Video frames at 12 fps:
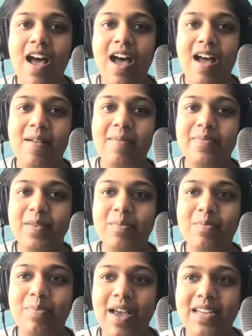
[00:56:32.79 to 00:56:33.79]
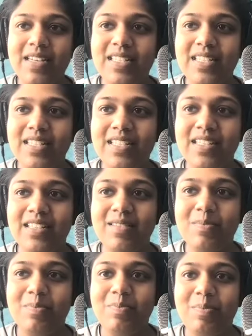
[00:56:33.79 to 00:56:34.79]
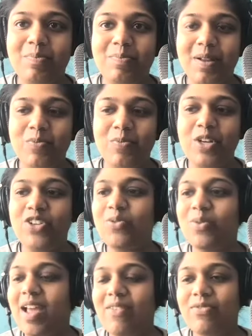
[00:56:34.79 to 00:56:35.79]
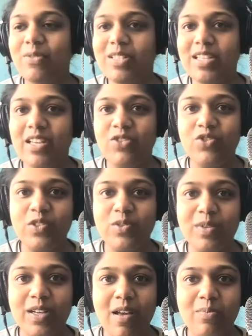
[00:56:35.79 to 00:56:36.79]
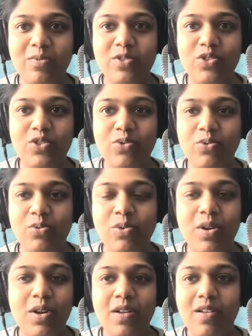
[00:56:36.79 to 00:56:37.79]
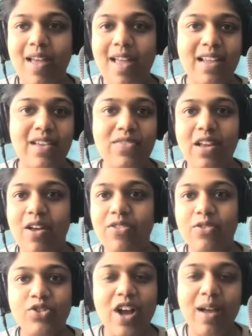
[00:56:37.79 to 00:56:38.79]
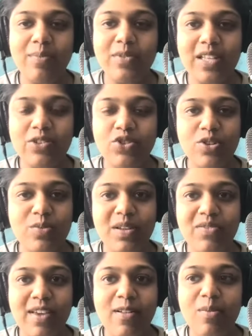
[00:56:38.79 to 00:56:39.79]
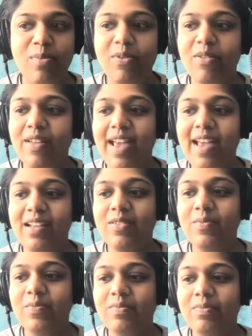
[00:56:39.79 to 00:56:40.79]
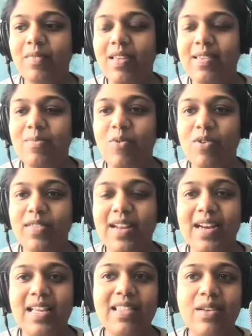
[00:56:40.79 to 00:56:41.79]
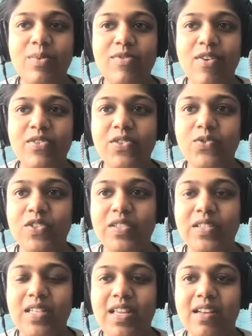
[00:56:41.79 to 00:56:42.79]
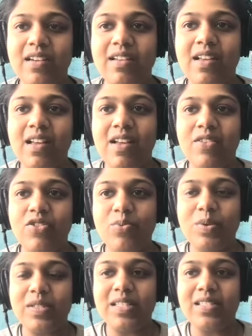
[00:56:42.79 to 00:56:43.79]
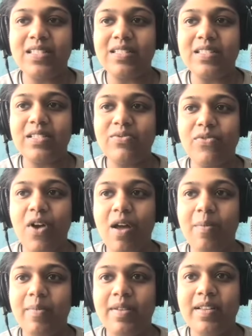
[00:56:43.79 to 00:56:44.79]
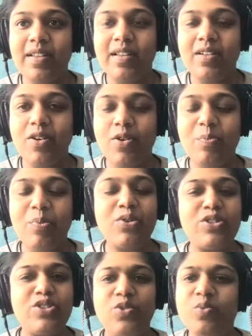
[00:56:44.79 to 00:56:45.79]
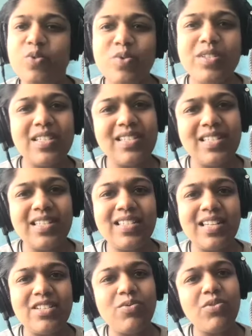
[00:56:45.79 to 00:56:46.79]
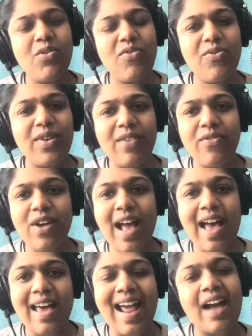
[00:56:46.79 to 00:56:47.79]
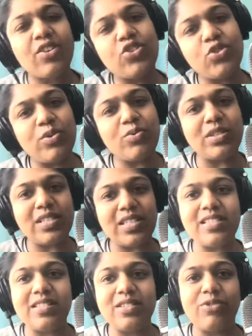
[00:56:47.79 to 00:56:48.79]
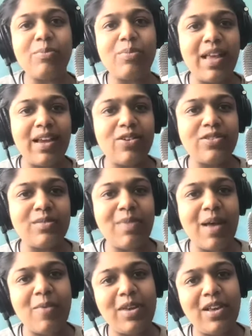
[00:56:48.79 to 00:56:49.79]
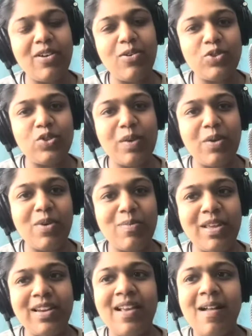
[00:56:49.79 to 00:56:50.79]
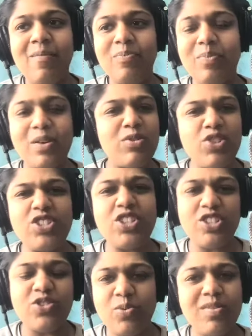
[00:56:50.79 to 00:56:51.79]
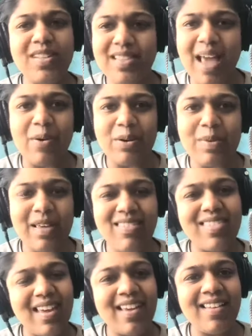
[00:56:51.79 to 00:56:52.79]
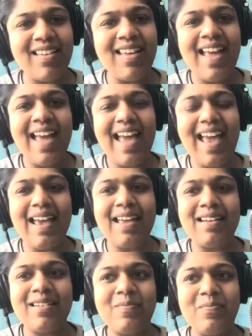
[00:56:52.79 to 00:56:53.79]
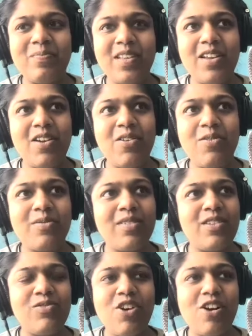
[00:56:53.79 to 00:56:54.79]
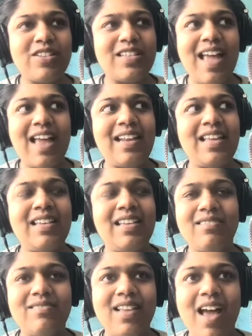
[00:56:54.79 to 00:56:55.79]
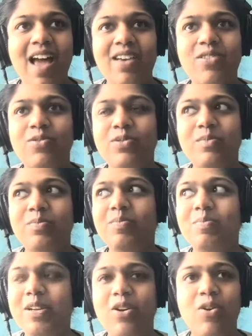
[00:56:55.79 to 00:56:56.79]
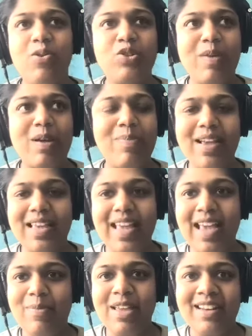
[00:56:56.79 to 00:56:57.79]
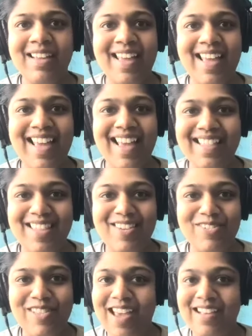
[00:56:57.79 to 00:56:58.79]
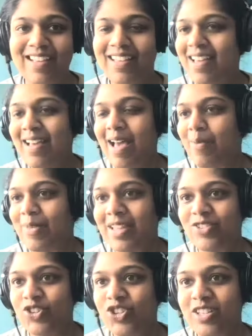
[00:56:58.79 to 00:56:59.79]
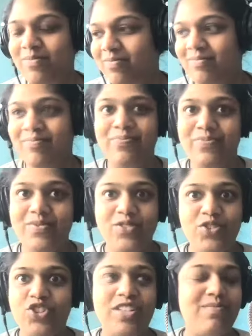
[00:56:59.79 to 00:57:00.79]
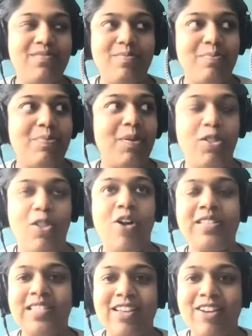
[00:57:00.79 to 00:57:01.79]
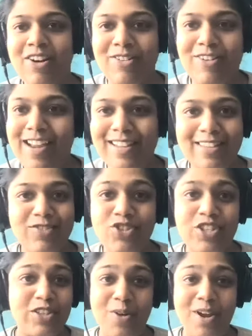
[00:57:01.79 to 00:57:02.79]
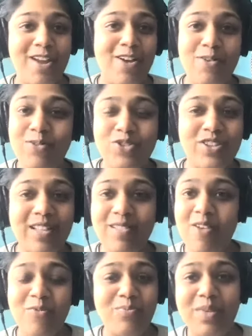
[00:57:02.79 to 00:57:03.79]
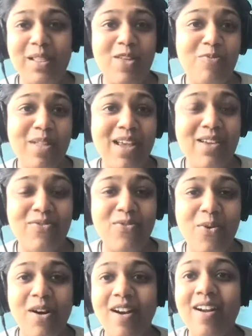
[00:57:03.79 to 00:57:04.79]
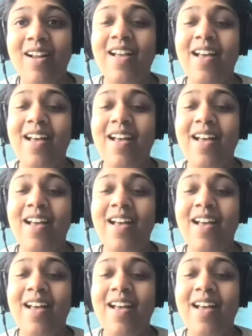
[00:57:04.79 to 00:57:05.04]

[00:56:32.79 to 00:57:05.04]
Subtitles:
But we don't have limitations when it comes to any of the other jobs that should be available. And I think more than anything, we've also just seen the resistance from, or presumed resistance. I don't know if we ever had actual resistance from players about being coached by women, but it was just assumed that that would be a thing. And, you talk to any guy who's been coached by Becky Hammond and they're like, I mean, she belongs here, right? And she's a great coach and they love playing for her.